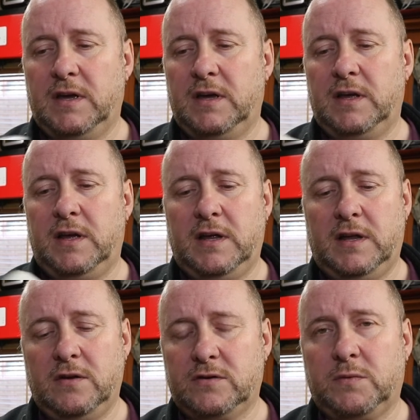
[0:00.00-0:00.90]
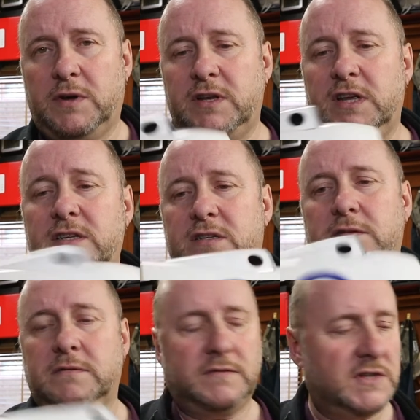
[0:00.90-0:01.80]
it looks quite neat
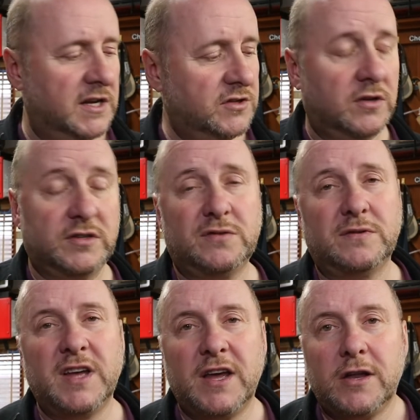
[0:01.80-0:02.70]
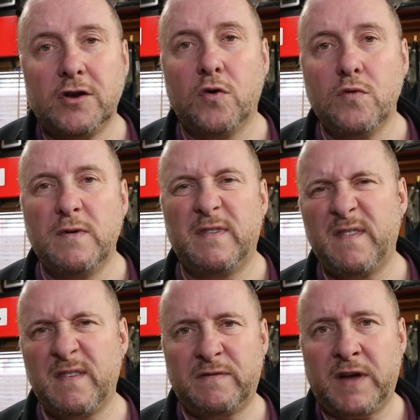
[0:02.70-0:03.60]
and slides on, so no
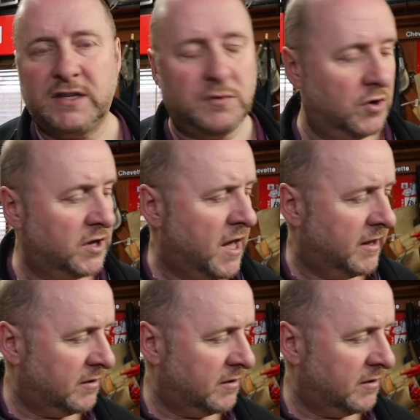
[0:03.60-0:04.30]
fancy work.